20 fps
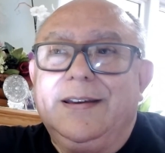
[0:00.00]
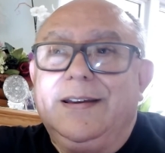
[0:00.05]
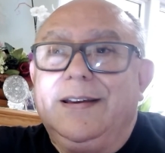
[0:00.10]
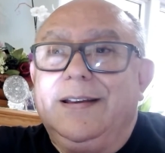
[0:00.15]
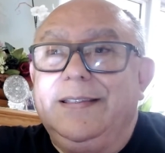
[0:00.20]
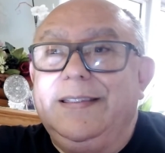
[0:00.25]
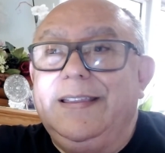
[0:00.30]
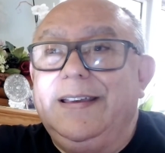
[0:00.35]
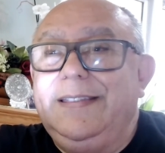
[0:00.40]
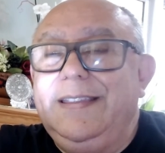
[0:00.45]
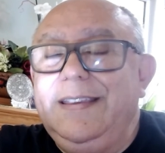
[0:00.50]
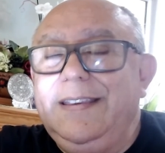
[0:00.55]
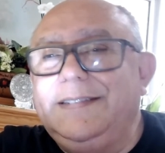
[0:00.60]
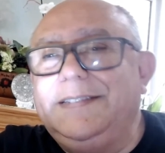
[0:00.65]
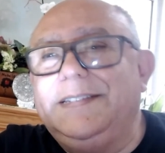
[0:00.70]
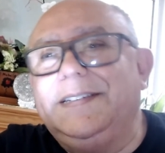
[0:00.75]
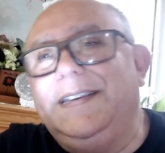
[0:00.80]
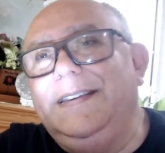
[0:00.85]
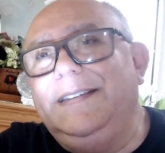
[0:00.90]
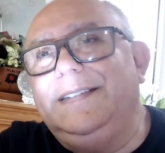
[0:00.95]
that is
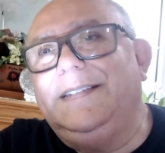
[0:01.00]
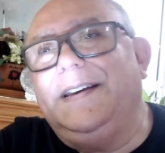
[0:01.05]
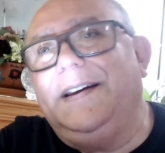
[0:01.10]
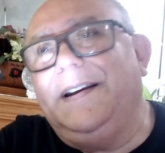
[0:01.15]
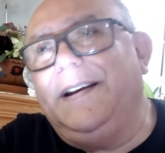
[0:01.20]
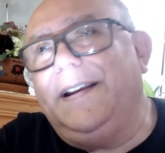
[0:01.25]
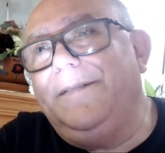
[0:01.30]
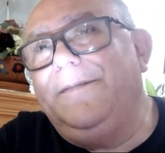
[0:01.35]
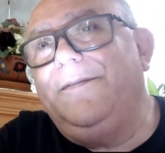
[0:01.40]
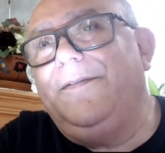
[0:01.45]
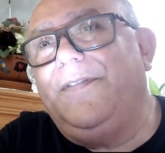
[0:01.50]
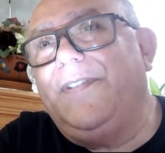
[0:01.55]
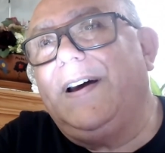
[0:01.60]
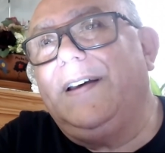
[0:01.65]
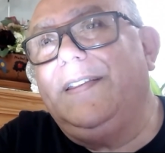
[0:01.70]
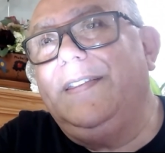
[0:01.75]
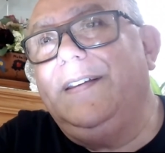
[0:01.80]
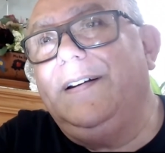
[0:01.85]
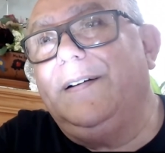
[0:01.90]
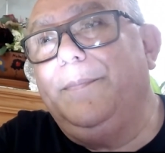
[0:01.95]
his
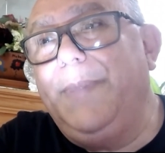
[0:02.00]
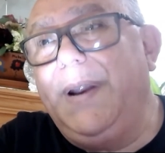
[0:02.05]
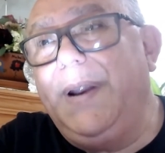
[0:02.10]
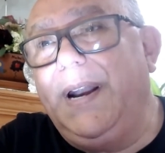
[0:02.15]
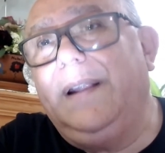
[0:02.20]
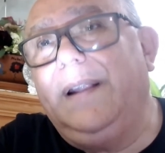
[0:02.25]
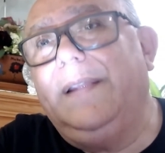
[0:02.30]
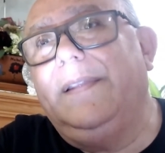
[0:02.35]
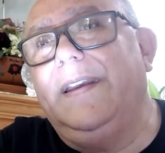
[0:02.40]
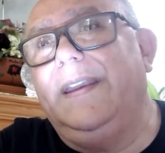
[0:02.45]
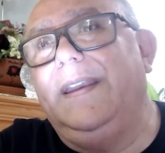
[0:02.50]
grandfather's birthday,